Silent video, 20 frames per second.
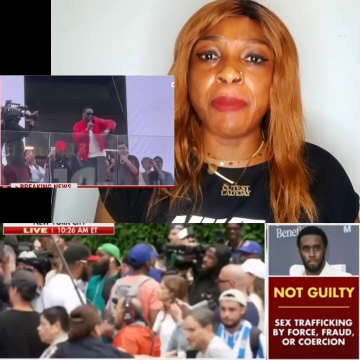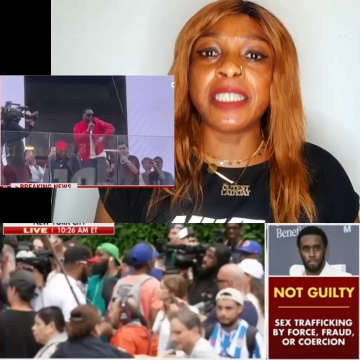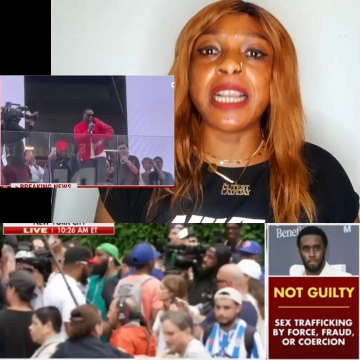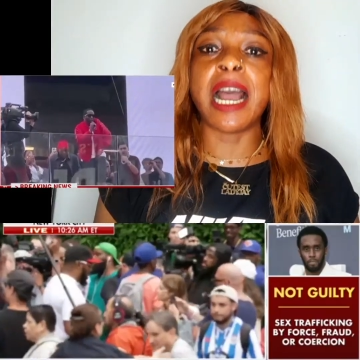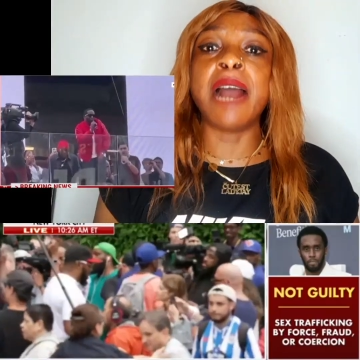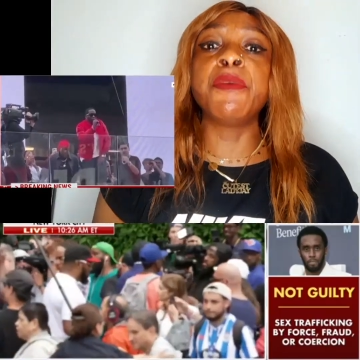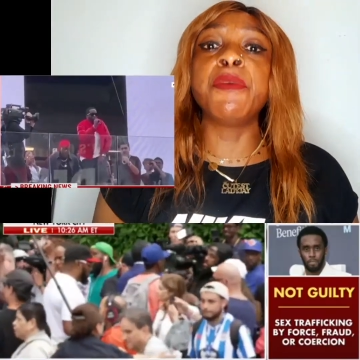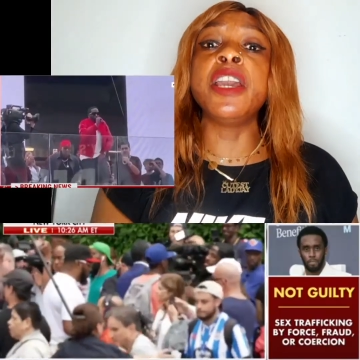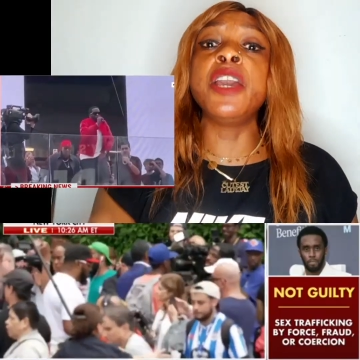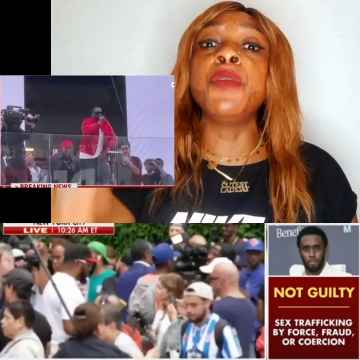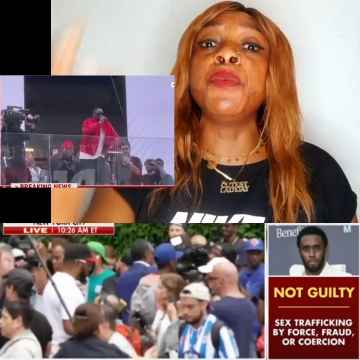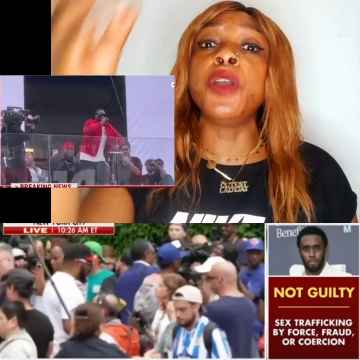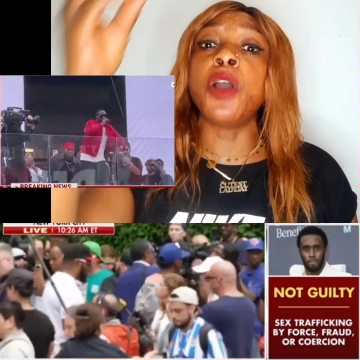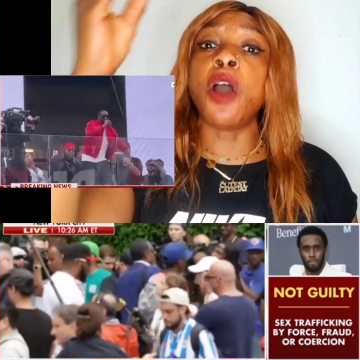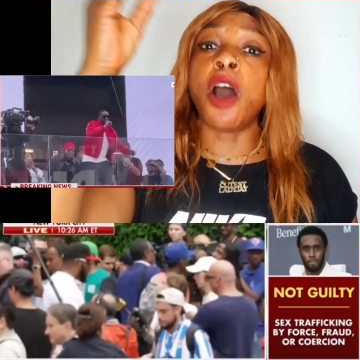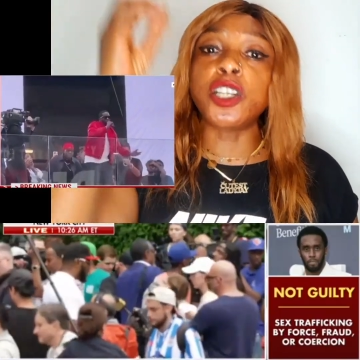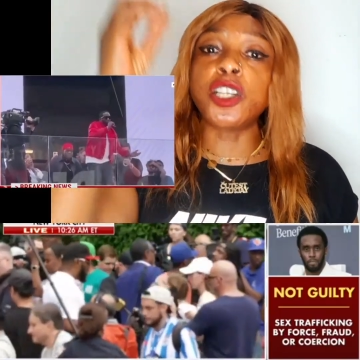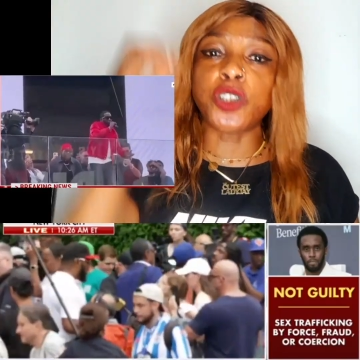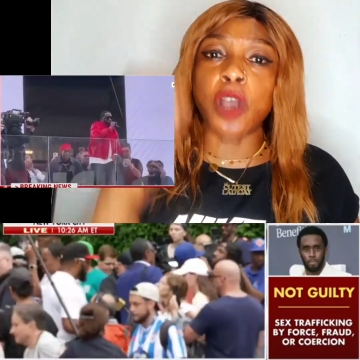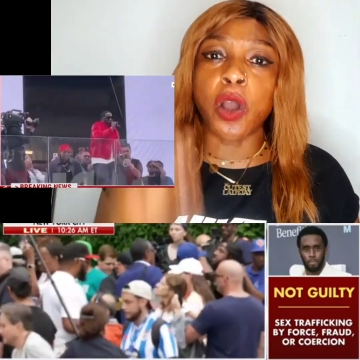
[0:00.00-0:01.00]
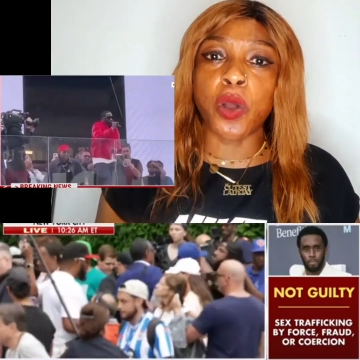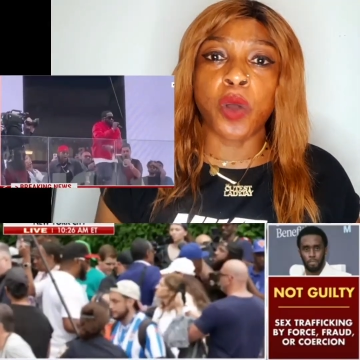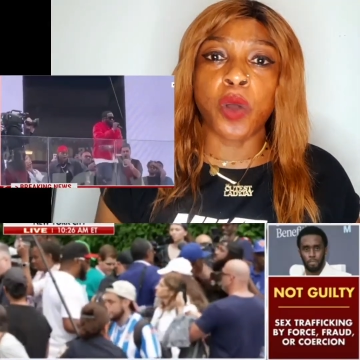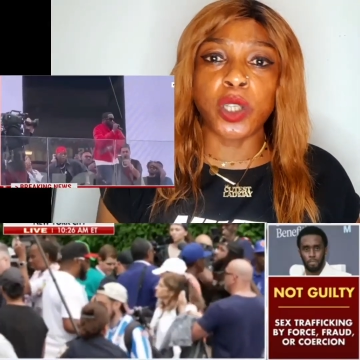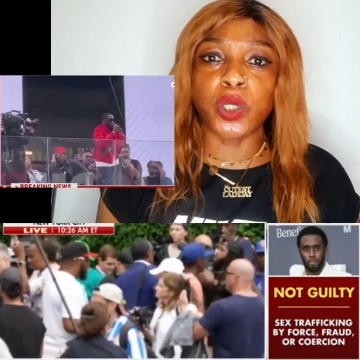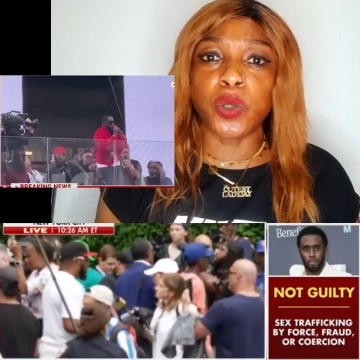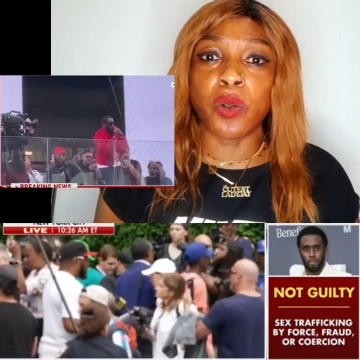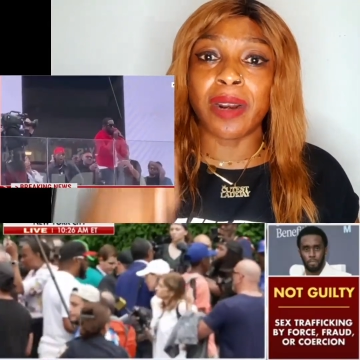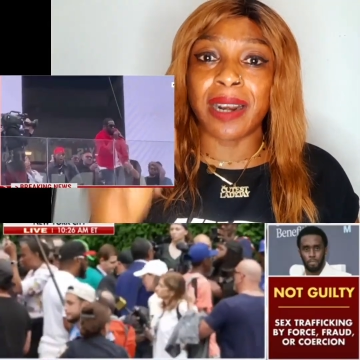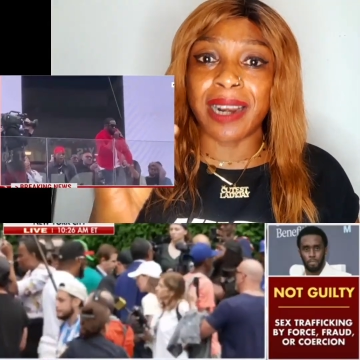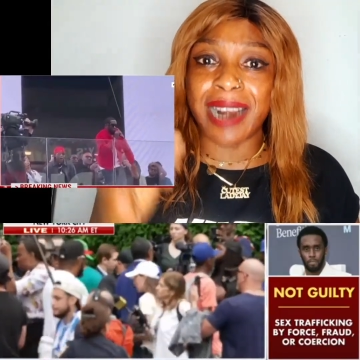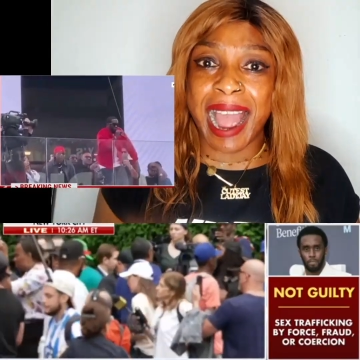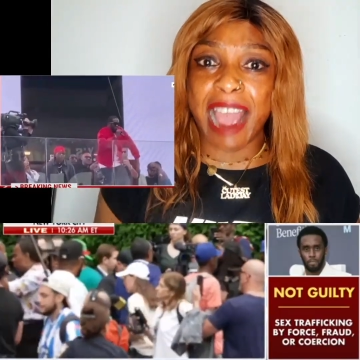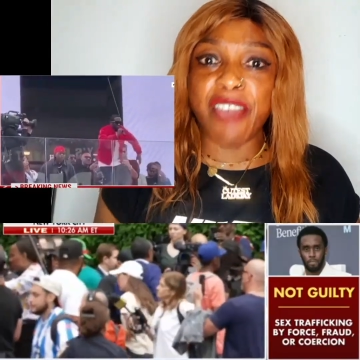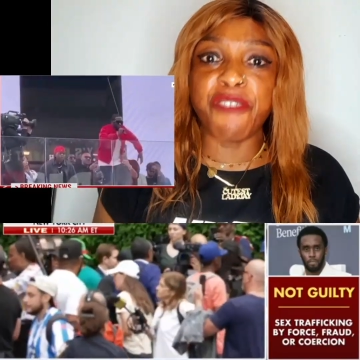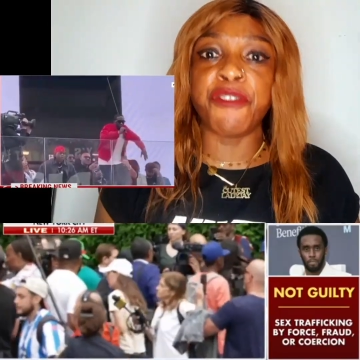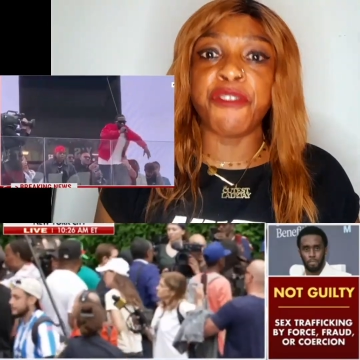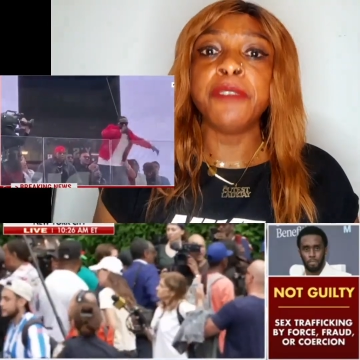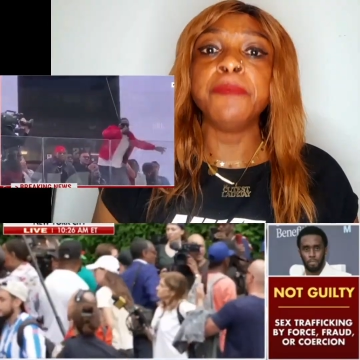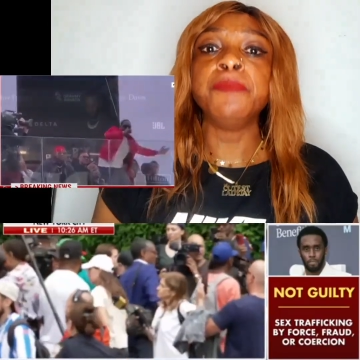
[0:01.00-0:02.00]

and he will also go to life